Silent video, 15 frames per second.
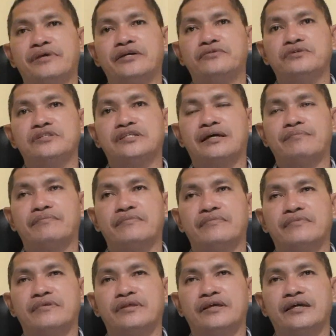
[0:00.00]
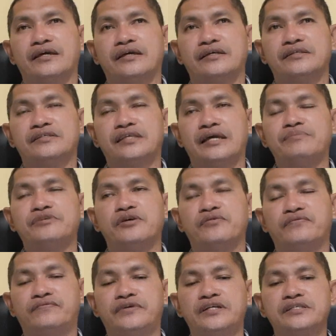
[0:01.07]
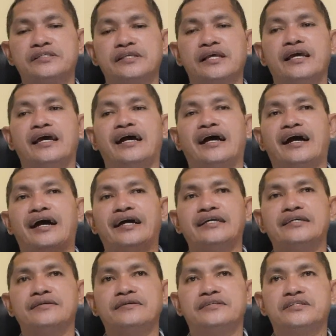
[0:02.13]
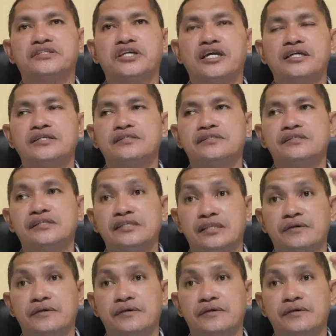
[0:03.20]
by doing some steps. First, I changed in